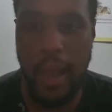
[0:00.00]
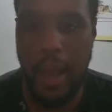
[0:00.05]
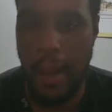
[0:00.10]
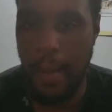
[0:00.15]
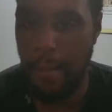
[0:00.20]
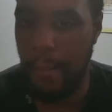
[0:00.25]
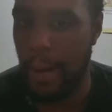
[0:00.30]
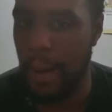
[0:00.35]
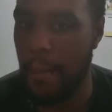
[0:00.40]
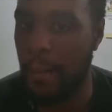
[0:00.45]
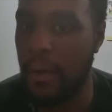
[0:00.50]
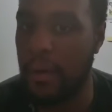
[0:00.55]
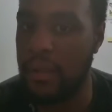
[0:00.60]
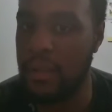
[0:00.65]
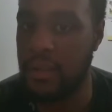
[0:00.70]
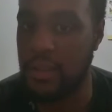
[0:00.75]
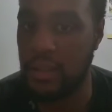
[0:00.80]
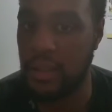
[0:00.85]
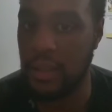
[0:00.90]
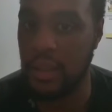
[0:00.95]

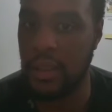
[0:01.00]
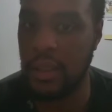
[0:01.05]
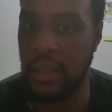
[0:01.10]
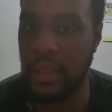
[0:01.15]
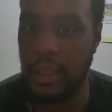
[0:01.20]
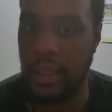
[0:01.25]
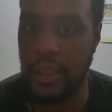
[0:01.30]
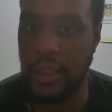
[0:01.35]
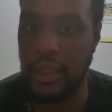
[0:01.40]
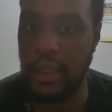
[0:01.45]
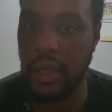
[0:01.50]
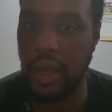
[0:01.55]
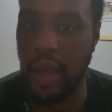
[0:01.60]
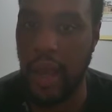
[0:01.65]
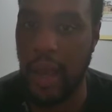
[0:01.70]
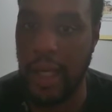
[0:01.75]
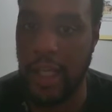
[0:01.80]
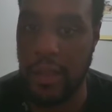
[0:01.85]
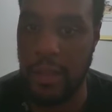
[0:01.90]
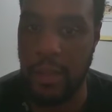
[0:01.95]
emotions in and then
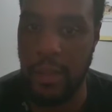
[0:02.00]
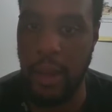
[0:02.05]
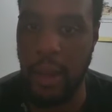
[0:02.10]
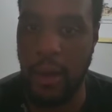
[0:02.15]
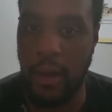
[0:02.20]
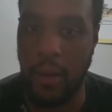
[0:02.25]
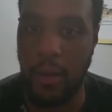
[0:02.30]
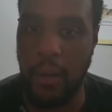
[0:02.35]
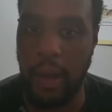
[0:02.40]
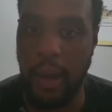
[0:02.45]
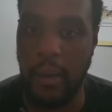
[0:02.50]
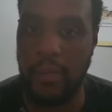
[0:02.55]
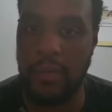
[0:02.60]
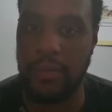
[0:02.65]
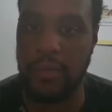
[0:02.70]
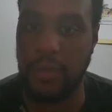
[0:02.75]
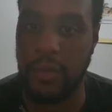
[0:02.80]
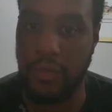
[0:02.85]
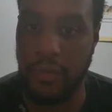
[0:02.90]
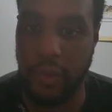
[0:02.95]
lash them out when I was
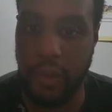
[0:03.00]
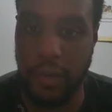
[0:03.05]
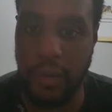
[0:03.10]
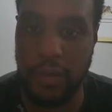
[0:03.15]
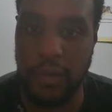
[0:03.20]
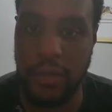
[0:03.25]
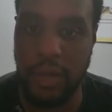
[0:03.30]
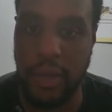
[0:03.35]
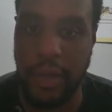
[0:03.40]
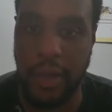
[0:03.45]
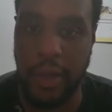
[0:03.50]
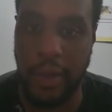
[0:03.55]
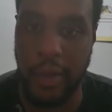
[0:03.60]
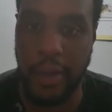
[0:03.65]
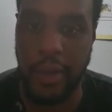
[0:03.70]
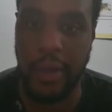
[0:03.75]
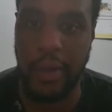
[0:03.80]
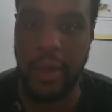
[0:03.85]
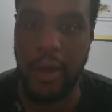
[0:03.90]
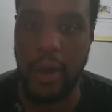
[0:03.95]
confused,
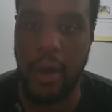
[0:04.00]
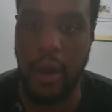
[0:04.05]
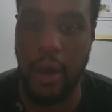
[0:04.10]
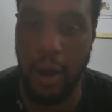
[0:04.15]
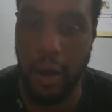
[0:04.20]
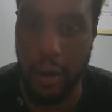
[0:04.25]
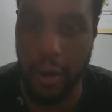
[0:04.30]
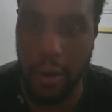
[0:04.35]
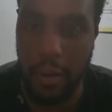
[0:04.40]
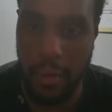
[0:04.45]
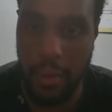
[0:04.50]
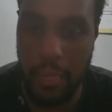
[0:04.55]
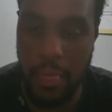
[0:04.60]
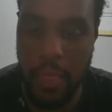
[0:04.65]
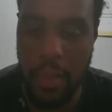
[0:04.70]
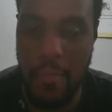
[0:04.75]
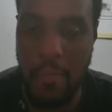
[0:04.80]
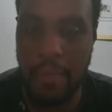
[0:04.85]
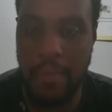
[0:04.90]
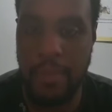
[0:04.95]
angry, or hurt.
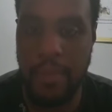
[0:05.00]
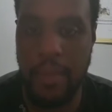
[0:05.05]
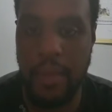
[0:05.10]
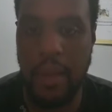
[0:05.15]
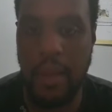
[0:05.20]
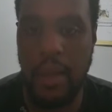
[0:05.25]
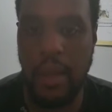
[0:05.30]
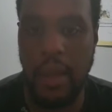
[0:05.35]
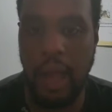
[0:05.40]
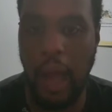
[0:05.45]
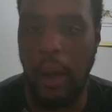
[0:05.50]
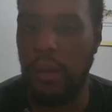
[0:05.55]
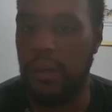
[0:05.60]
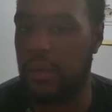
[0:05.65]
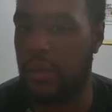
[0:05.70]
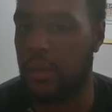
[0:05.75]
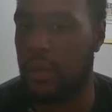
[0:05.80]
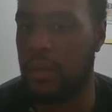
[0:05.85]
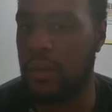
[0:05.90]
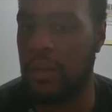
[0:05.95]
I would
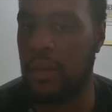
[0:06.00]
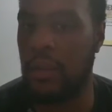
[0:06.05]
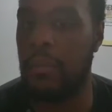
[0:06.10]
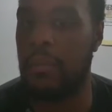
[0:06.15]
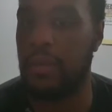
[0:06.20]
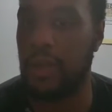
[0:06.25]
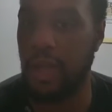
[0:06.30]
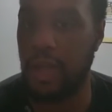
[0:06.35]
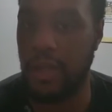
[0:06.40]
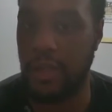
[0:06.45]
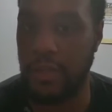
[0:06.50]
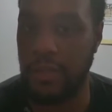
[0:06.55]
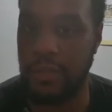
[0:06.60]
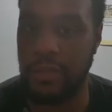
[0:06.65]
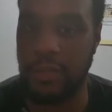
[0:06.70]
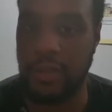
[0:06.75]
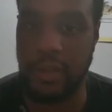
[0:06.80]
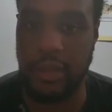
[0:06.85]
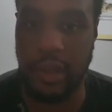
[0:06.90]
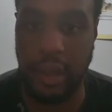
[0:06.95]
throw temper tantrums
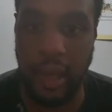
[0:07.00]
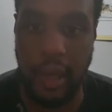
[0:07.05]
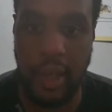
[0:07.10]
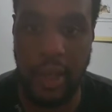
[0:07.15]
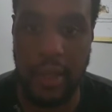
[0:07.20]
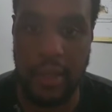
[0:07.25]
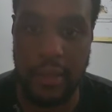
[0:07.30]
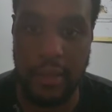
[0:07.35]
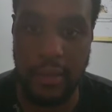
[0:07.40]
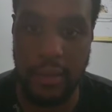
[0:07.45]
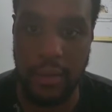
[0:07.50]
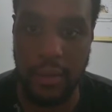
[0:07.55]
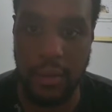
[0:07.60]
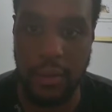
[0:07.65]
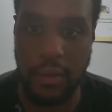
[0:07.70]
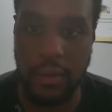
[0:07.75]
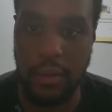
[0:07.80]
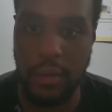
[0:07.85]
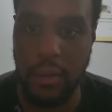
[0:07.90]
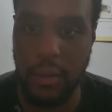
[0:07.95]
in class,
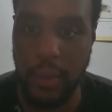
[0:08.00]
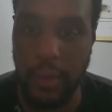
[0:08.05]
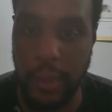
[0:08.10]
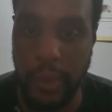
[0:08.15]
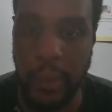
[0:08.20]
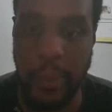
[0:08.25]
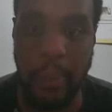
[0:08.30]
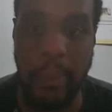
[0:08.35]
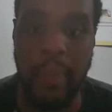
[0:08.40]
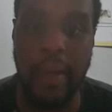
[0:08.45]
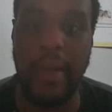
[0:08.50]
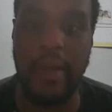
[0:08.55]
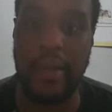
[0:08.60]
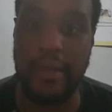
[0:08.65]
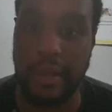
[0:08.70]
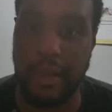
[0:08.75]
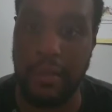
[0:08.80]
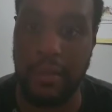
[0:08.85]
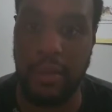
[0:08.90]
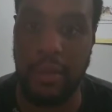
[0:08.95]
really big
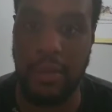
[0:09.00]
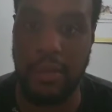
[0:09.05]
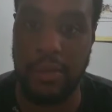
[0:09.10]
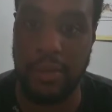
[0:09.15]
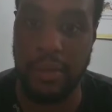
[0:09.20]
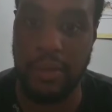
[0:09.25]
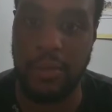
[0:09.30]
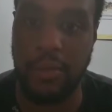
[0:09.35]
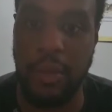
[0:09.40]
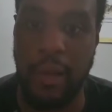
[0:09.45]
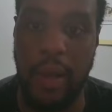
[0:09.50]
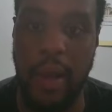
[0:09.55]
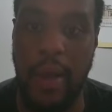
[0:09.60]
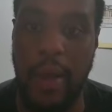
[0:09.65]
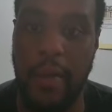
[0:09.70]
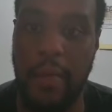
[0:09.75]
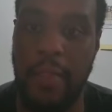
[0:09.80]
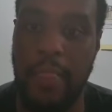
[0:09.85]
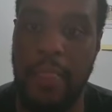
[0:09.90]
temper tantrums. It was bad.